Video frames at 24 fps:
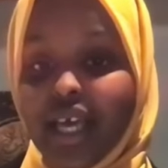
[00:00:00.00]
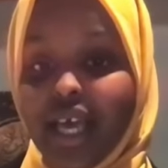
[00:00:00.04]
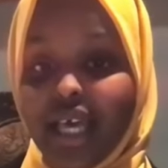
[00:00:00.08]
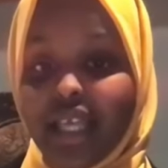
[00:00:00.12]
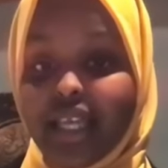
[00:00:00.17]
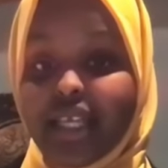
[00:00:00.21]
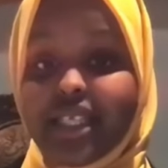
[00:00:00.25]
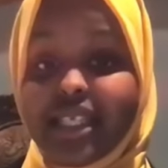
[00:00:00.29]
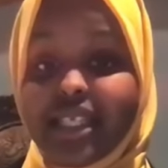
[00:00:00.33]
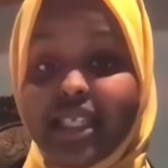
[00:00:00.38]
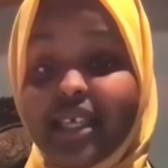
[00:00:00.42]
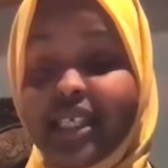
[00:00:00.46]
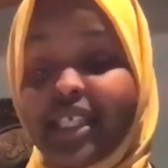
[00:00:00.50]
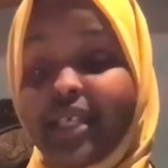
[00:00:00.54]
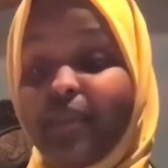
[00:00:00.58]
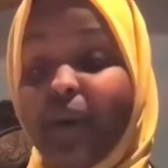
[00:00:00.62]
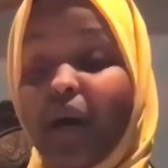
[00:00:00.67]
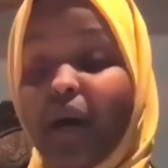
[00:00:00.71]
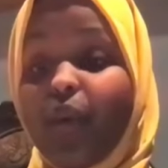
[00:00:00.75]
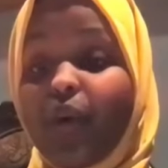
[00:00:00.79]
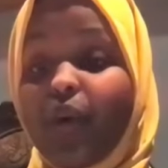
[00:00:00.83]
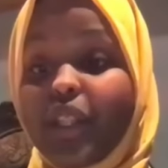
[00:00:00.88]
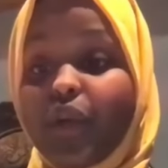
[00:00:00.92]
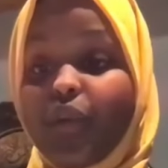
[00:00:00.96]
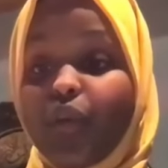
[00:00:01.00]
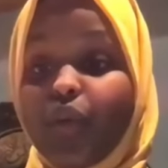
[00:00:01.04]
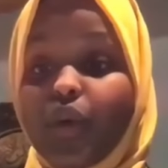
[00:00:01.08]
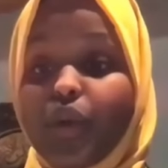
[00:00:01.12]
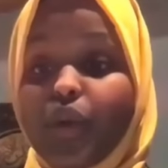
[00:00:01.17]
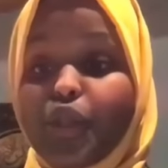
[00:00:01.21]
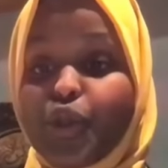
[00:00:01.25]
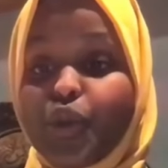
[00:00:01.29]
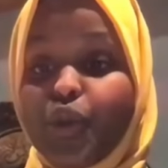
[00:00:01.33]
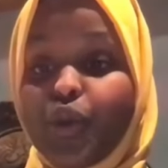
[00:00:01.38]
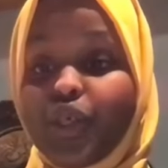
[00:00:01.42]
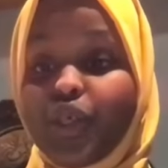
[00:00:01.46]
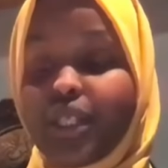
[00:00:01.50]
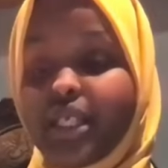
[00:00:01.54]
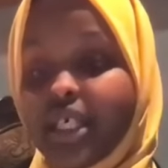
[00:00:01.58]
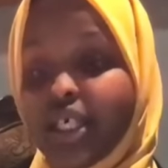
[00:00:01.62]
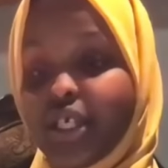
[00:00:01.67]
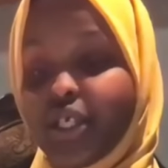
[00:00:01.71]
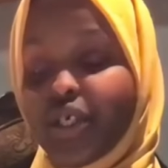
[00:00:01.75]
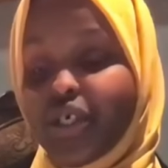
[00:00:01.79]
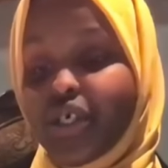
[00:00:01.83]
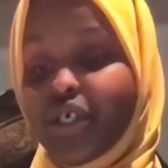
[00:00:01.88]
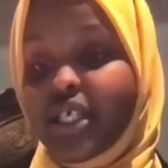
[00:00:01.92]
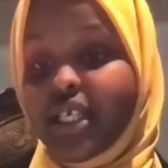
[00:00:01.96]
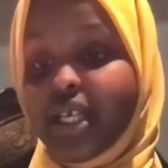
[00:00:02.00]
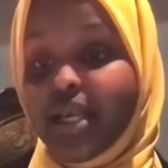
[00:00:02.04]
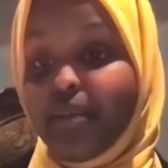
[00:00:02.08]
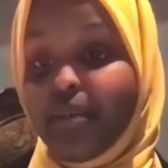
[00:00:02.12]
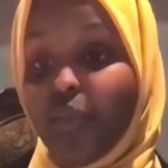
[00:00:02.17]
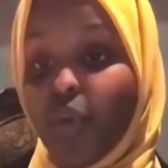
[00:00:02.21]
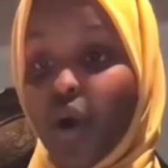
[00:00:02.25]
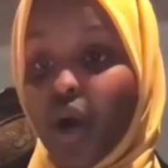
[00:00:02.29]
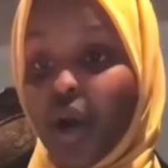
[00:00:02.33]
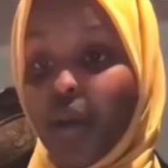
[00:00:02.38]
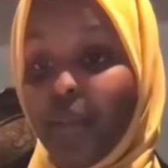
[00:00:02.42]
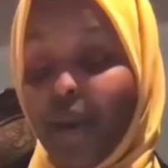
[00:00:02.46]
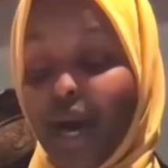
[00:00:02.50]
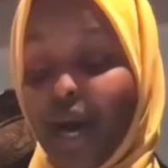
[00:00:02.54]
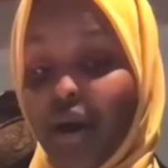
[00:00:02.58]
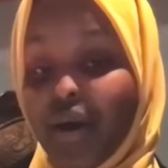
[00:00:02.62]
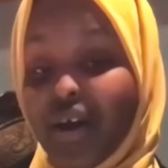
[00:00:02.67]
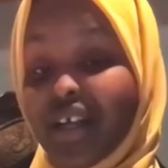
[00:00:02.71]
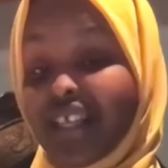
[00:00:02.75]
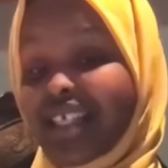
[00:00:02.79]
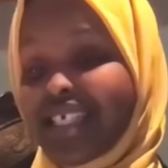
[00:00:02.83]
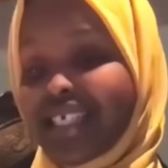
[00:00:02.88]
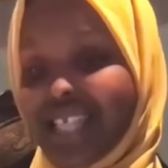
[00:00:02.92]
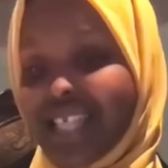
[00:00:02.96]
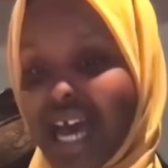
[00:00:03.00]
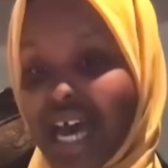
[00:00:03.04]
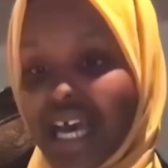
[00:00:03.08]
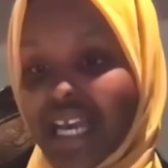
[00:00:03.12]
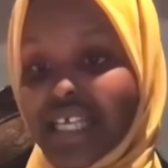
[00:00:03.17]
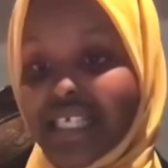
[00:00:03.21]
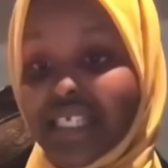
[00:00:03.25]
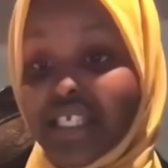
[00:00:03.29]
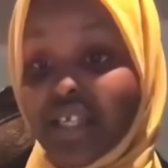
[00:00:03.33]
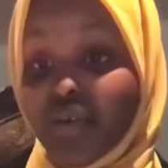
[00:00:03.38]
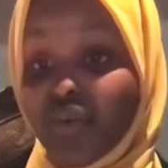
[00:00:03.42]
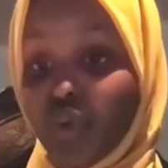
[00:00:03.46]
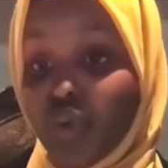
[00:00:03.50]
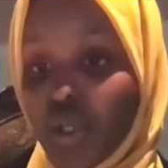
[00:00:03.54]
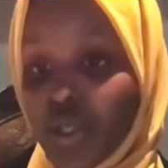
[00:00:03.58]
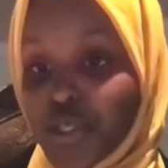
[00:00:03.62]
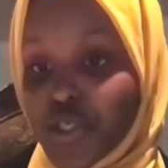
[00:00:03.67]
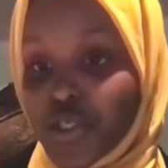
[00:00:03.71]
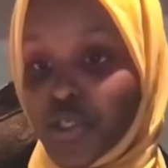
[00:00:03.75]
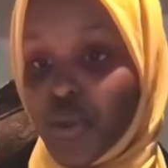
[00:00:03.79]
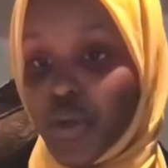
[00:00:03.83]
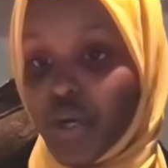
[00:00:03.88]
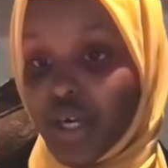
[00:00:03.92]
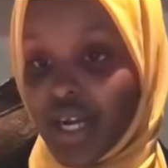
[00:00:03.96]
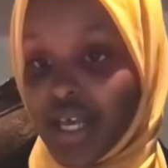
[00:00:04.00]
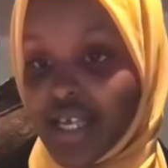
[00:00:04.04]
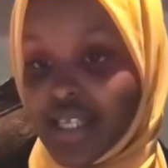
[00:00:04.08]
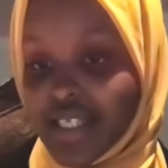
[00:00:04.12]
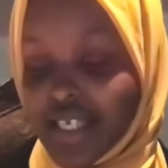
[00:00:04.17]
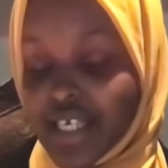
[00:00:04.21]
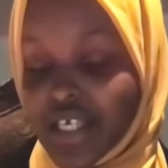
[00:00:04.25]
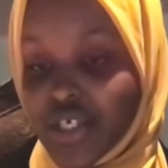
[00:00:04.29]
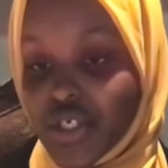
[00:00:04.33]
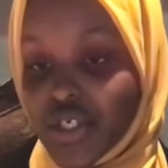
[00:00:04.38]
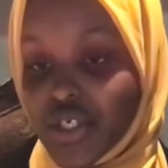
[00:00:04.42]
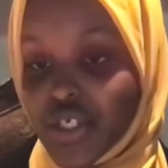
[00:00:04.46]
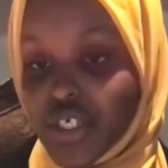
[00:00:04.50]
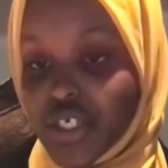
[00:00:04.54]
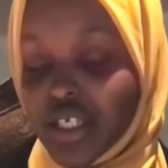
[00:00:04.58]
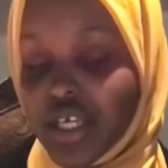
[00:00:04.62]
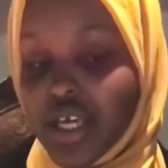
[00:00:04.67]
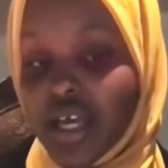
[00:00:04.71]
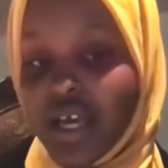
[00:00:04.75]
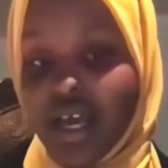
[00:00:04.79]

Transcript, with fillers: And it's less about what the root school teaches and more about its status as a religious organization.